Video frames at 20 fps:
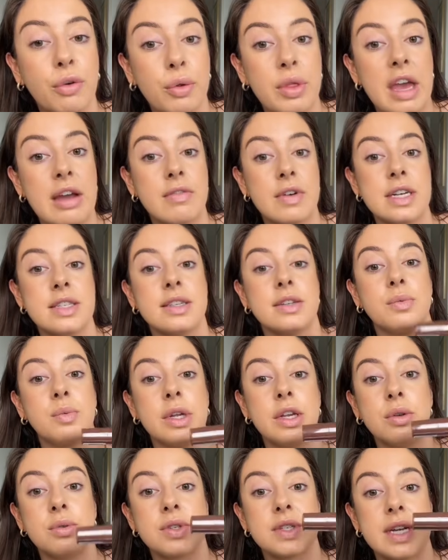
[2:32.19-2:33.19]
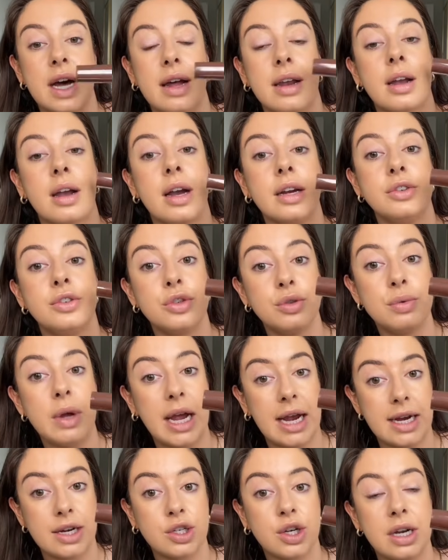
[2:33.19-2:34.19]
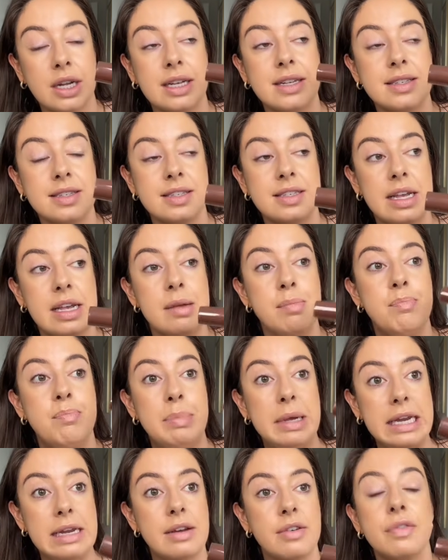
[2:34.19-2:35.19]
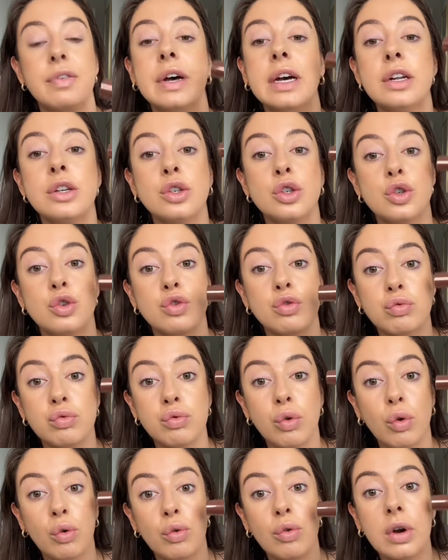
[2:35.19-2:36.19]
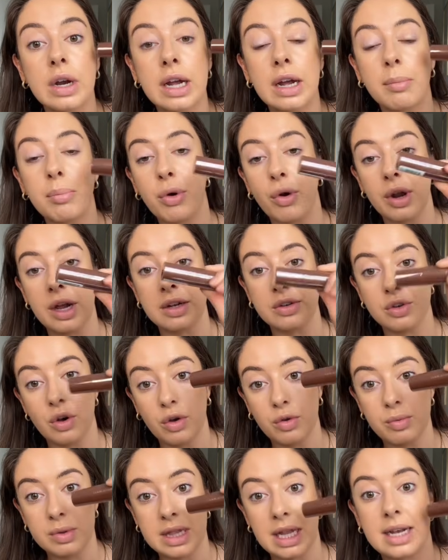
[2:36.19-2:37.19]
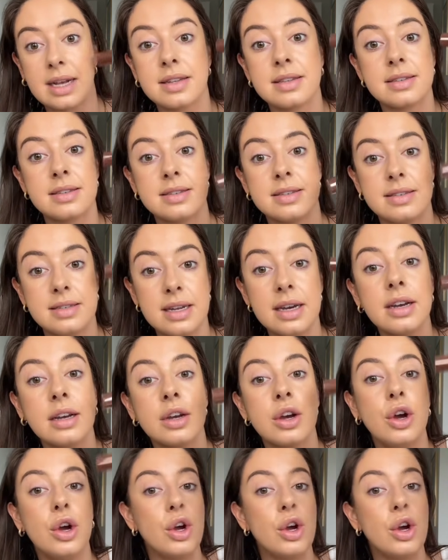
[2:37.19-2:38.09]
that reason, when you're starting, I do actually see benefit to drawing the product on with like a stick